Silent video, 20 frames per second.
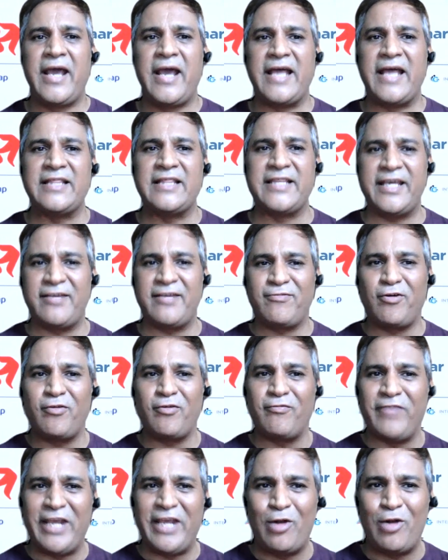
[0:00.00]
And therefore,
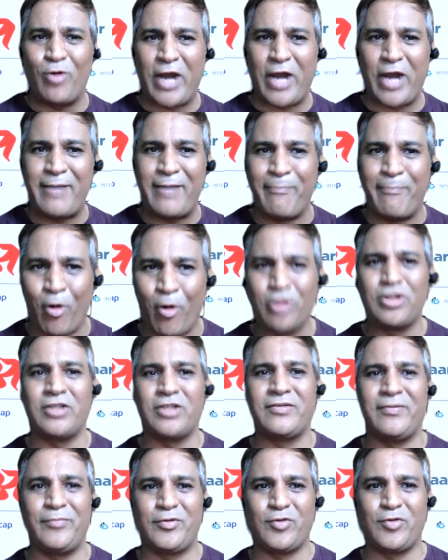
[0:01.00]
we look at both of
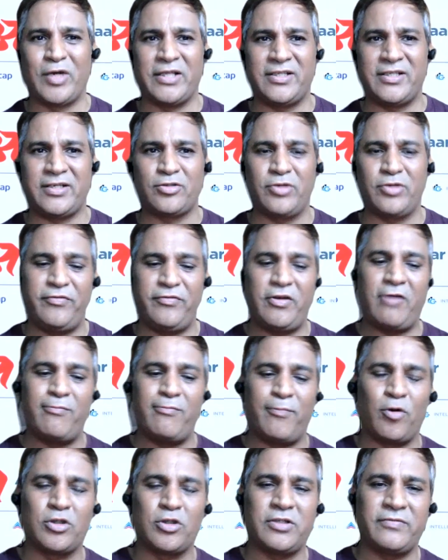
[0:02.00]
them together. So if you have
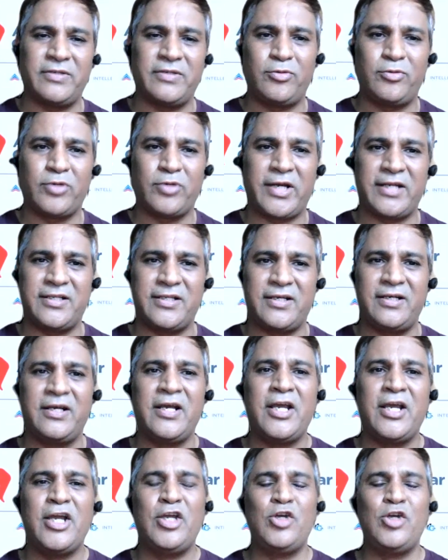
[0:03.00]
both of them together,
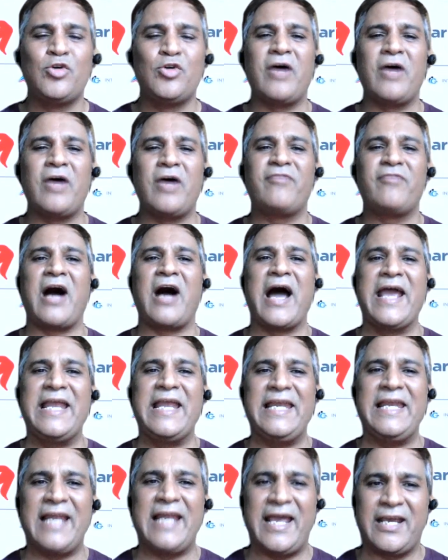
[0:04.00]
you have
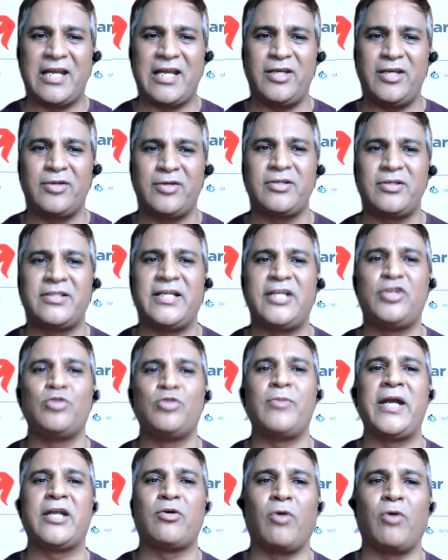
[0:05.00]
highly likelihood that you
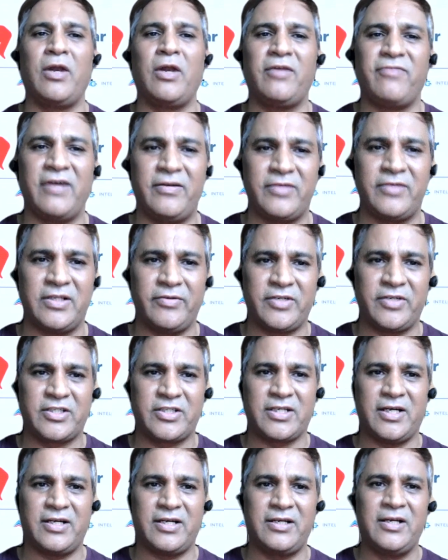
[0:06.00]
might qualify with
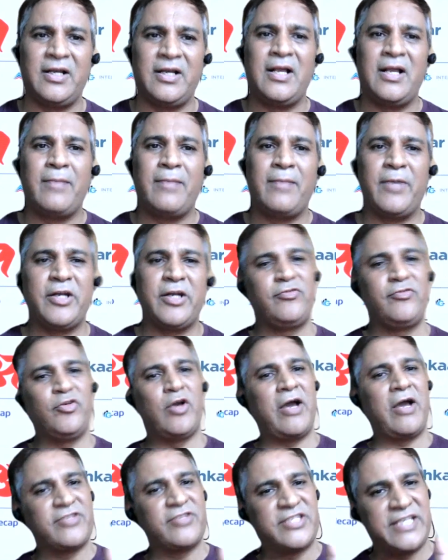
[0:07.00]
Agristar. But if you
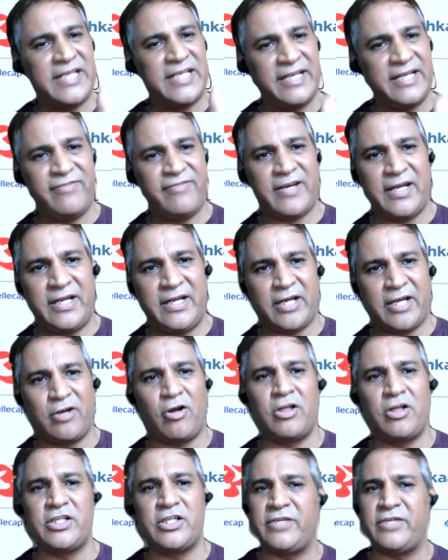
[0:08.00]
have significant
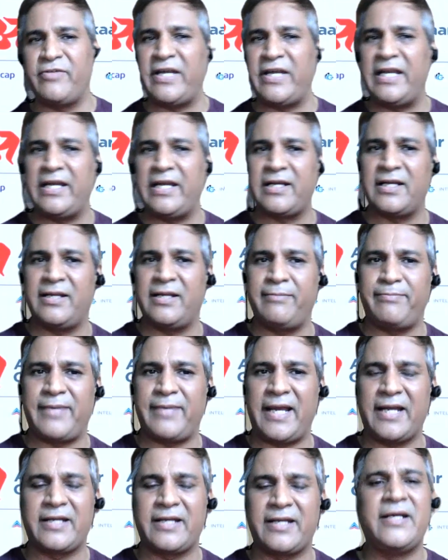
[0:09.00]
technology, very little
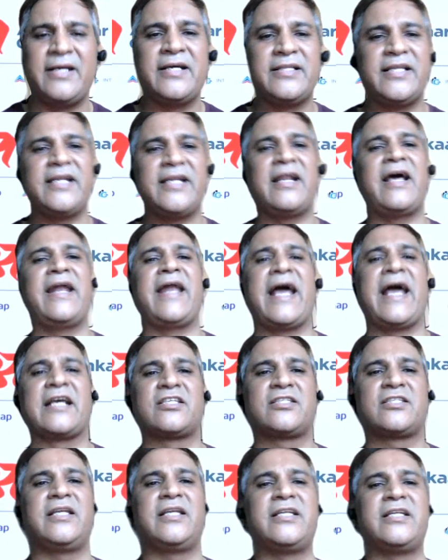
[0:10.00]
impact, then an
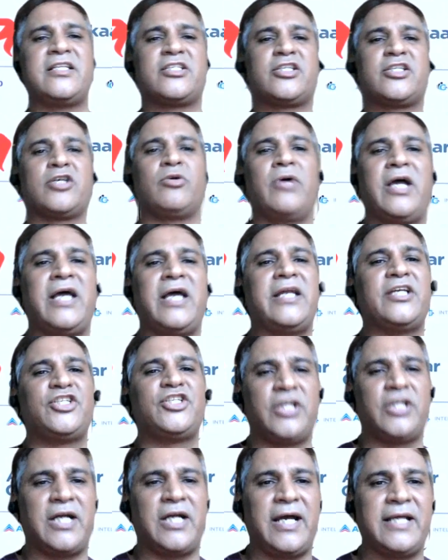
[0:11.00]
Excel and a Sequoia and a
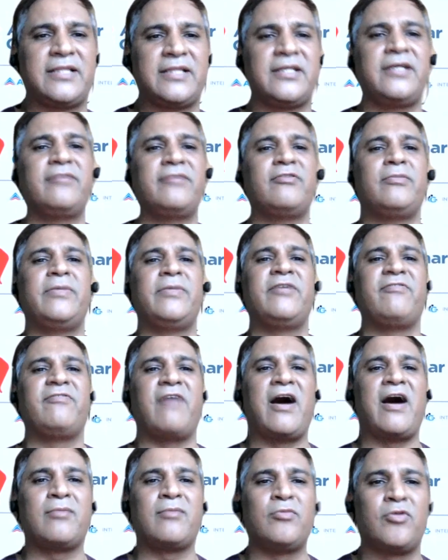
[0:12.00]
Chirate will be
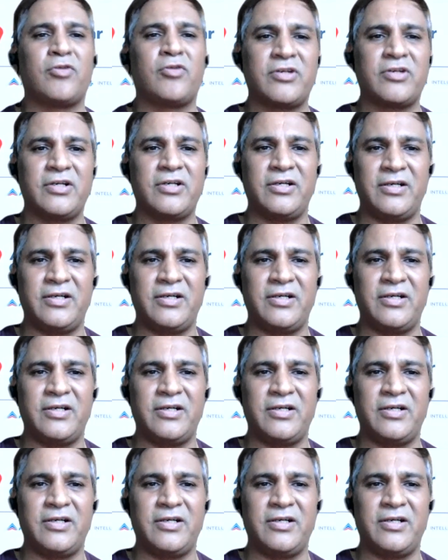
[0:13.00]
far more